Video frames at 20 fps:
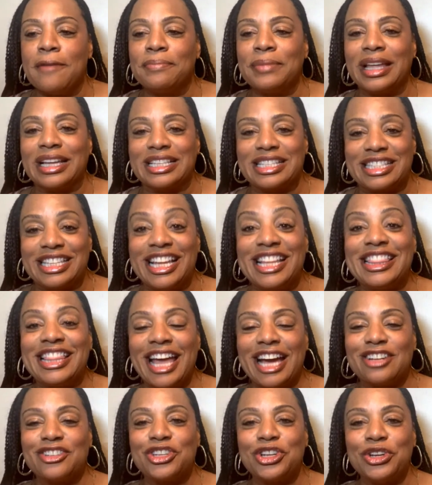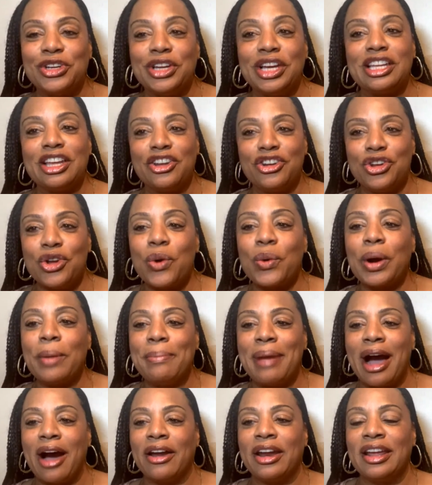extend that to you. You know
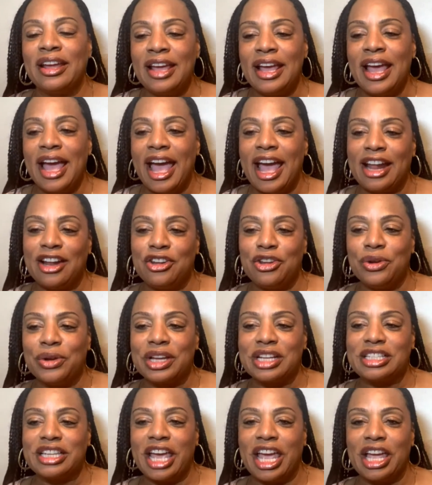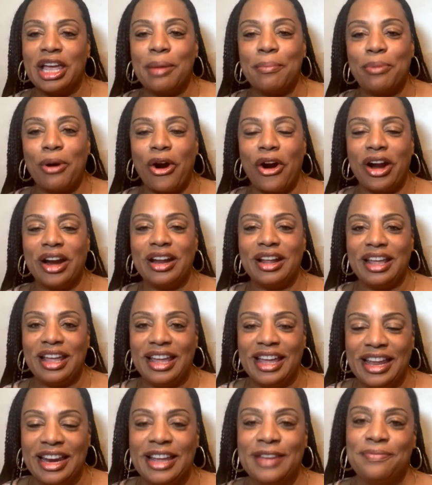about it and you can take part
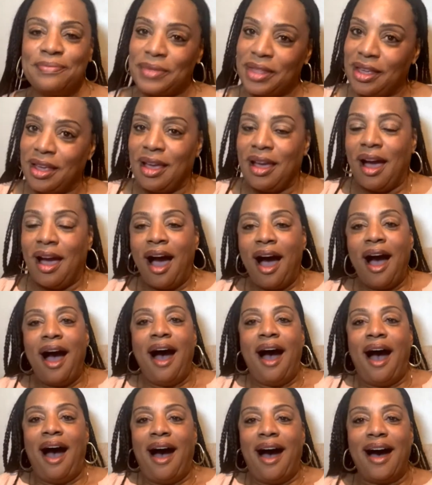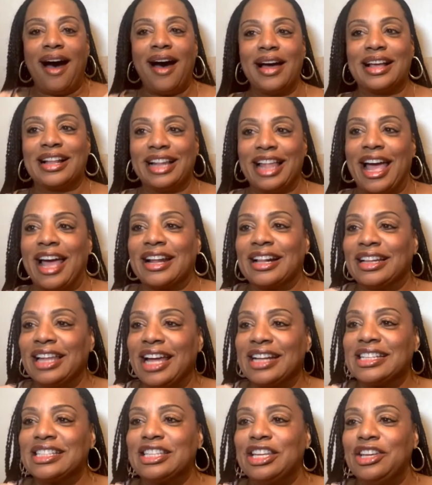in it. Glad
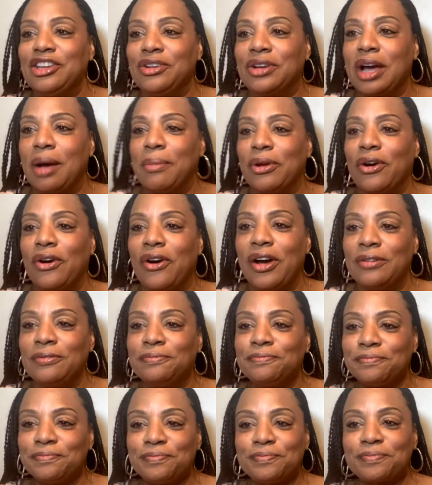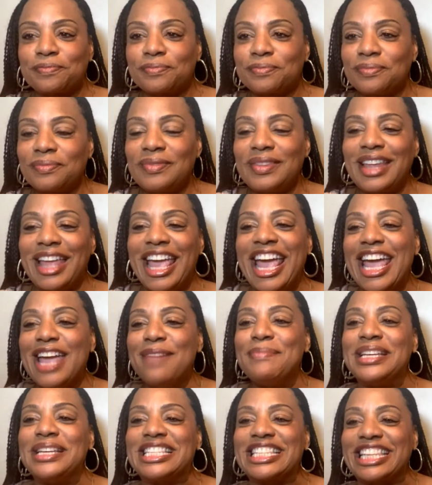to see you coming on. Hey,
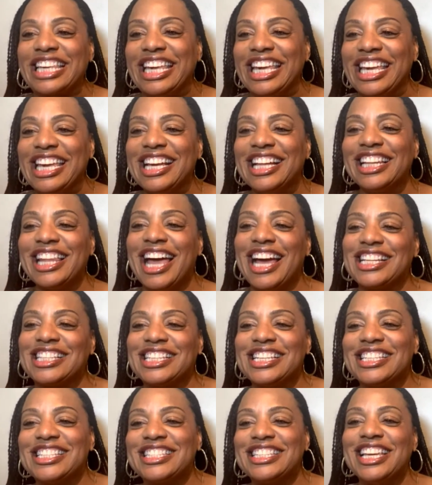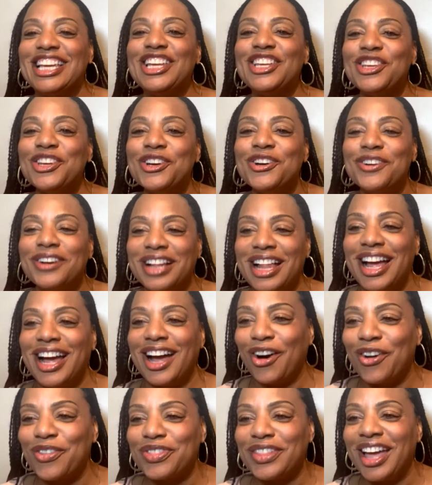Miss Key, glad to see you.
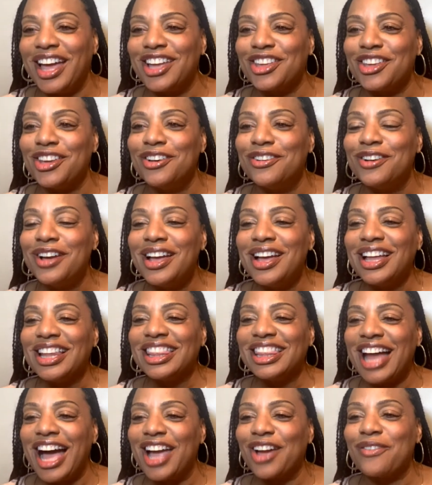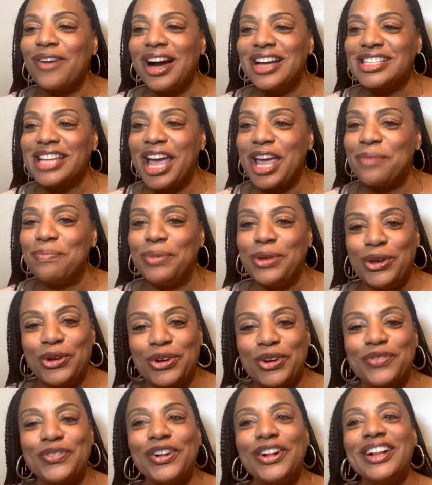Thank you. Likewise. Hey,
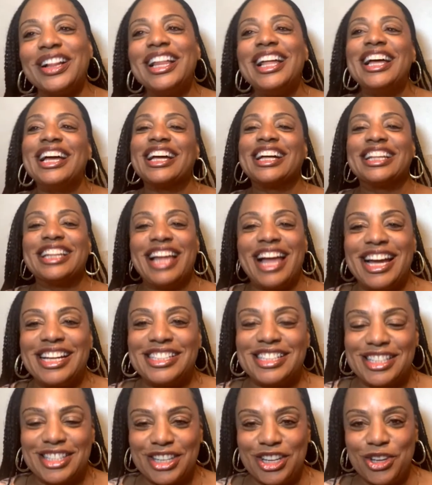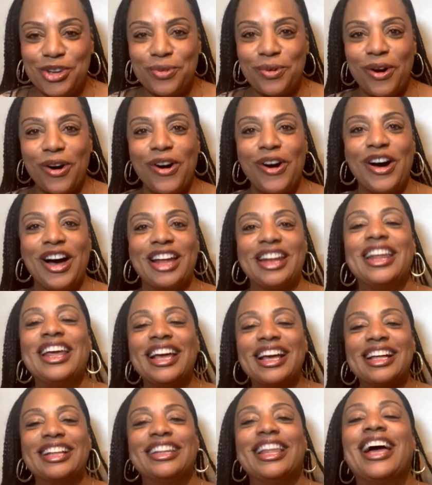beautiful. Glad to see you on.
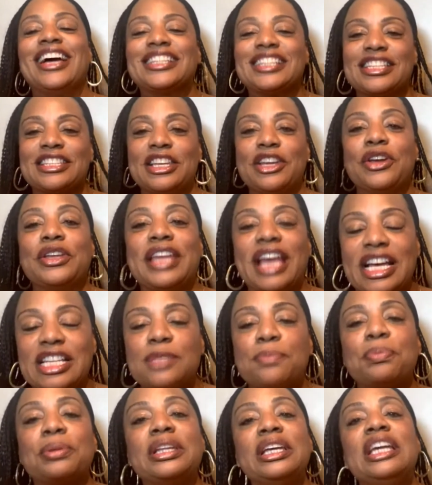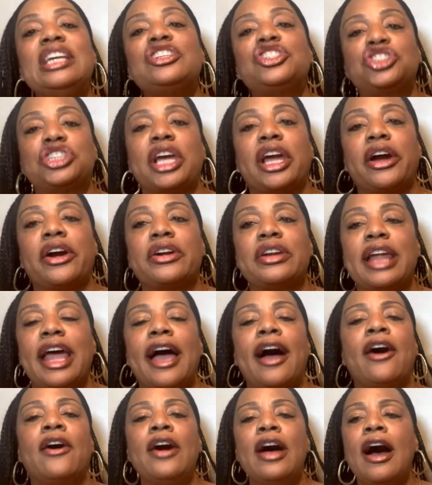Glad to see you. Yes, please share
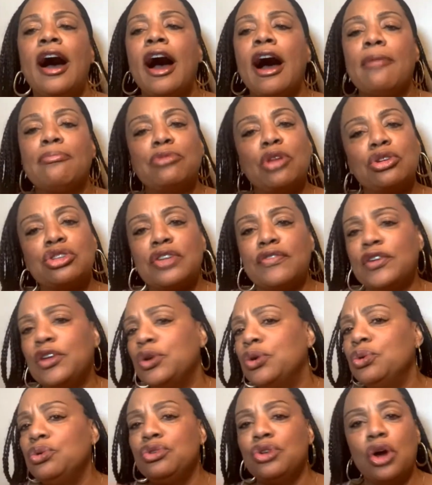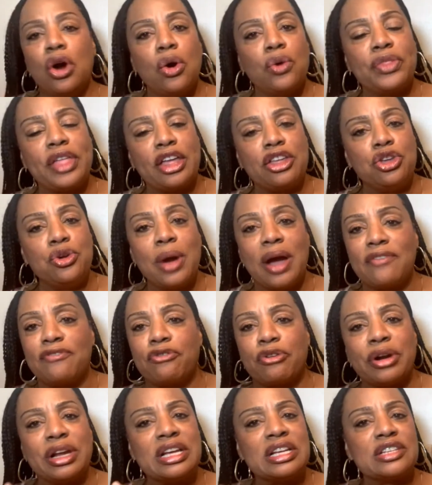now. Those of you who know that you have
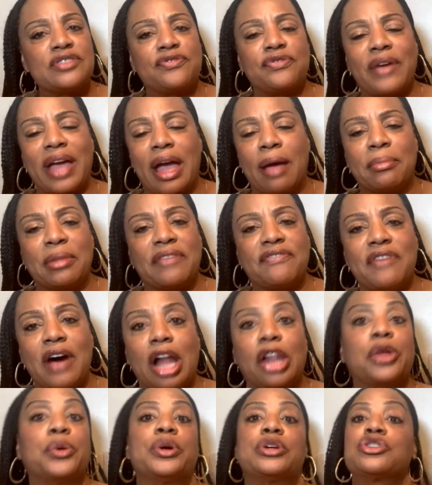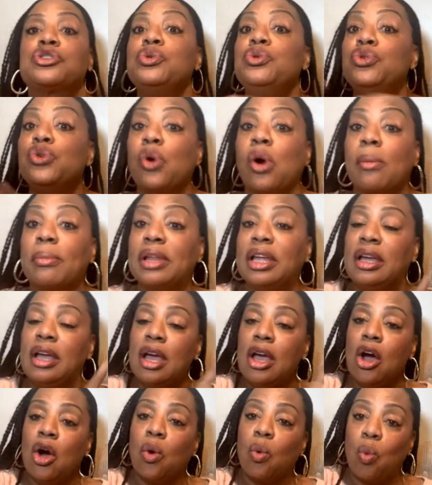friends, family, followers who normally
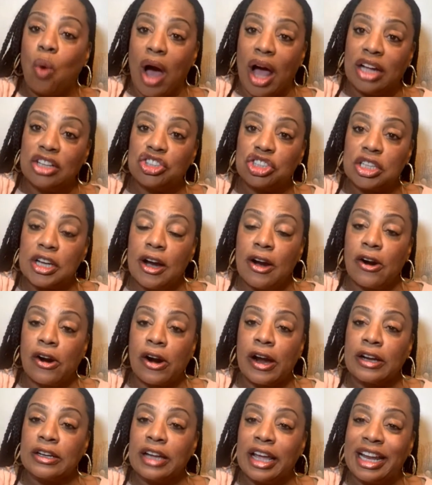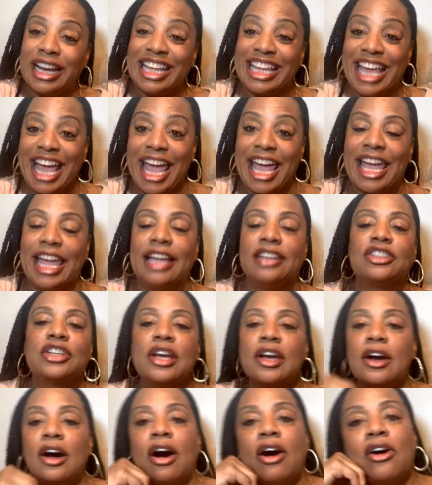watch or engage
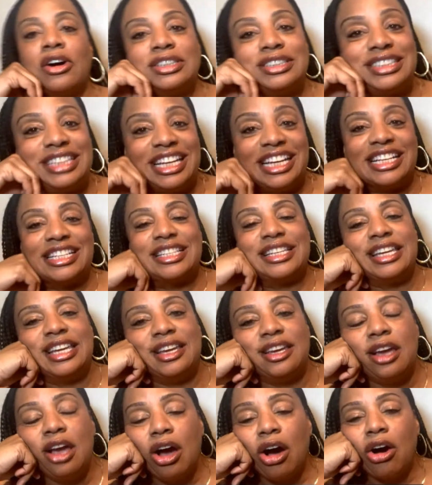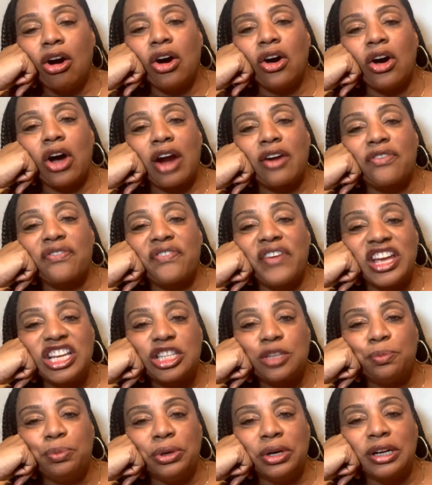on TNT on our
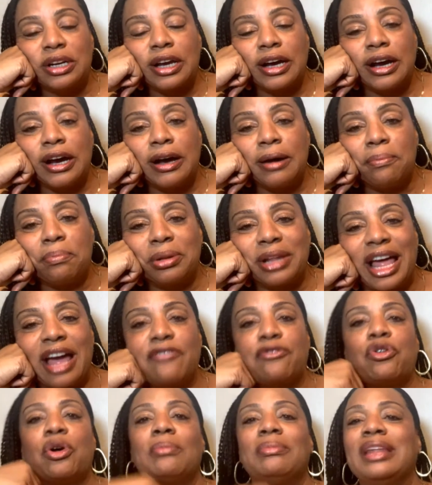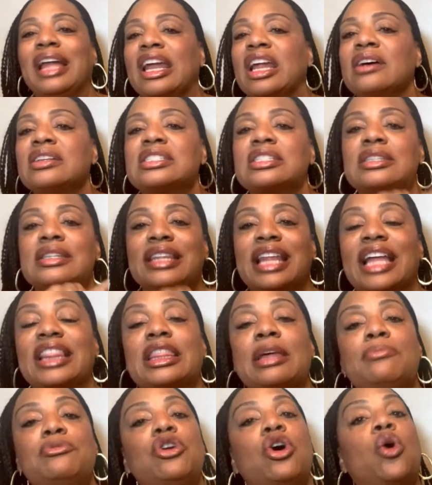Facebook platform, let
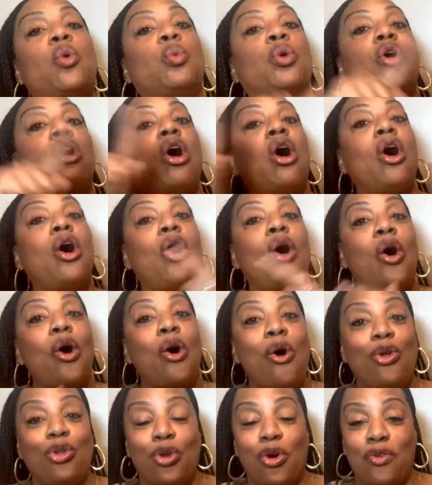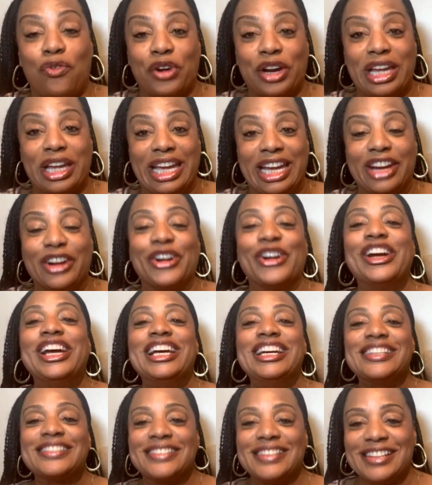them know we're all over here
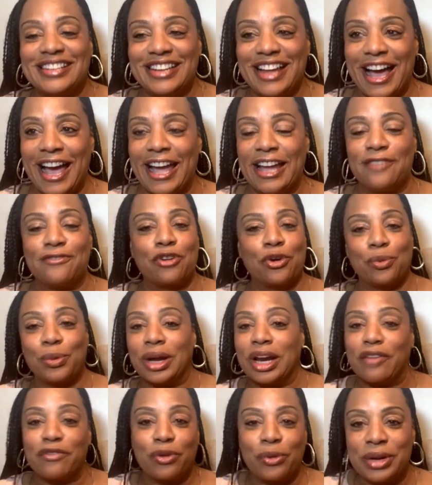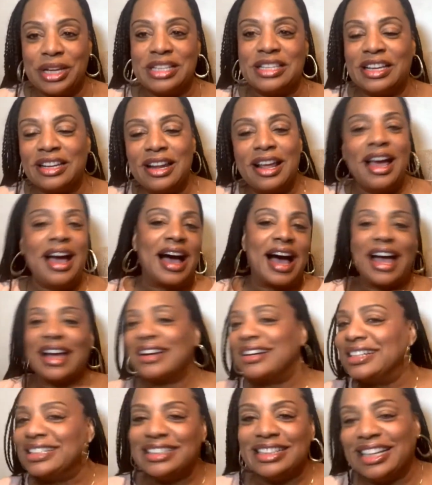tonight. For whatever reason, I
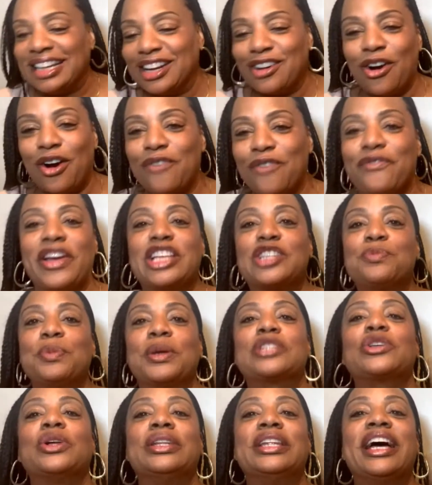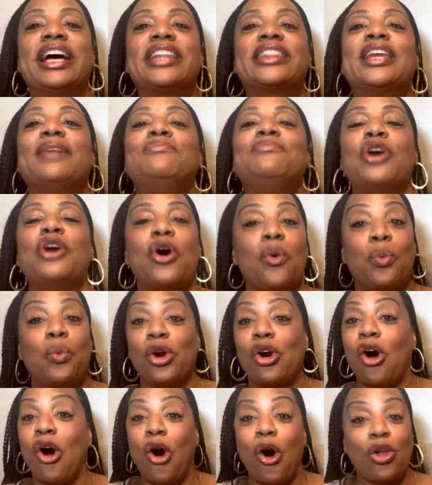couldn't get on Facebook. So let them know
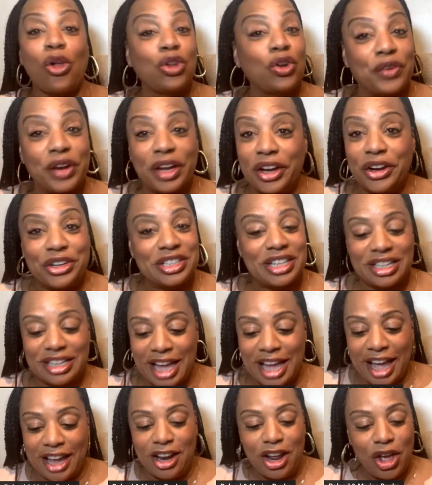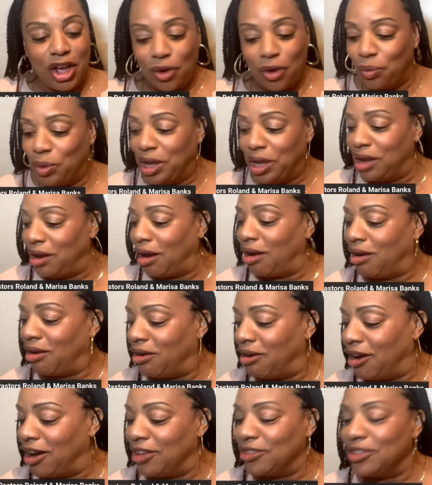we're all over here tonight. We are
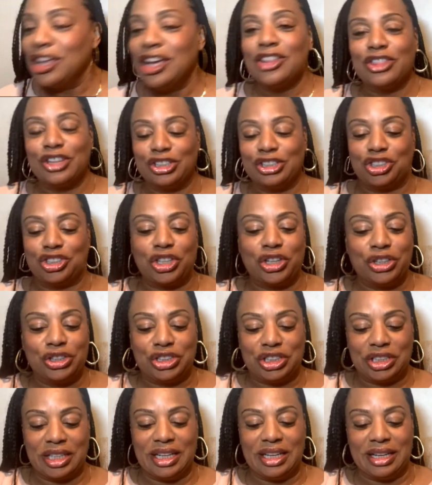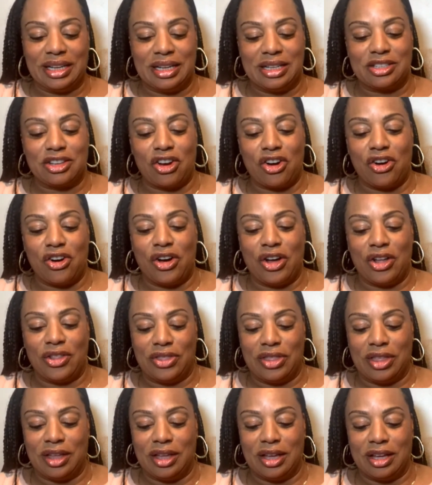on. The church is
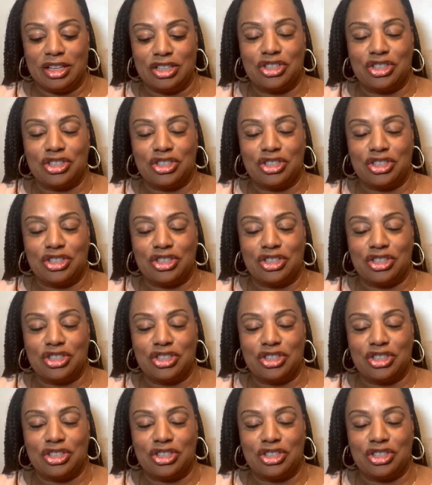on the